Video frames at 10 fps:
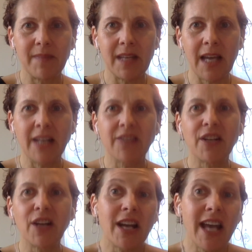and it's
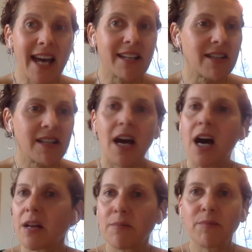again it's an
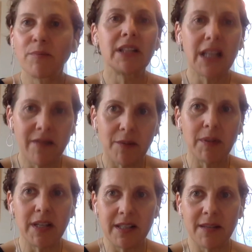
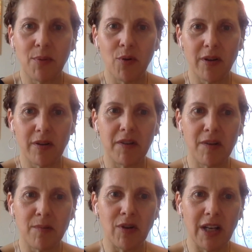unbelievably supportive
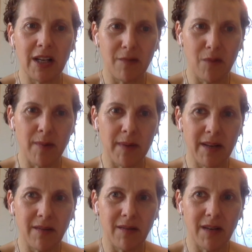community of
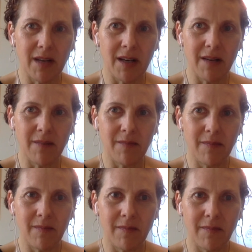women um,
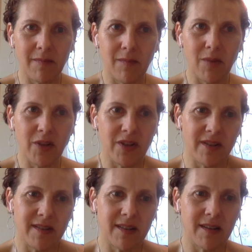which
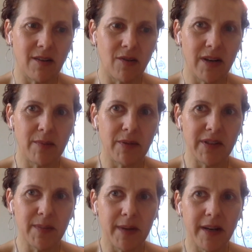is incredibly
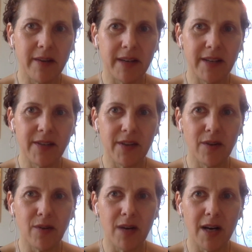inspiring.
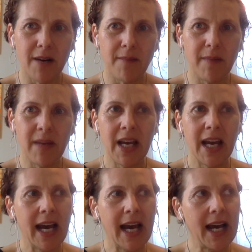So, um,
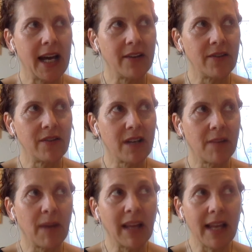and
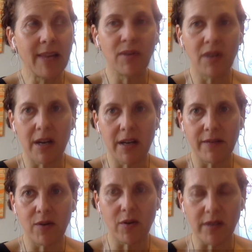my label gun, of
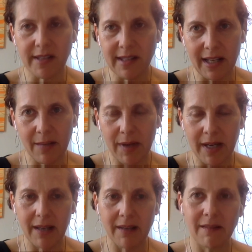course, is like
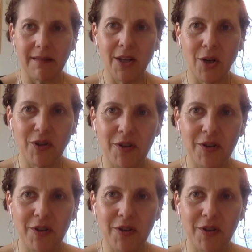my go-to.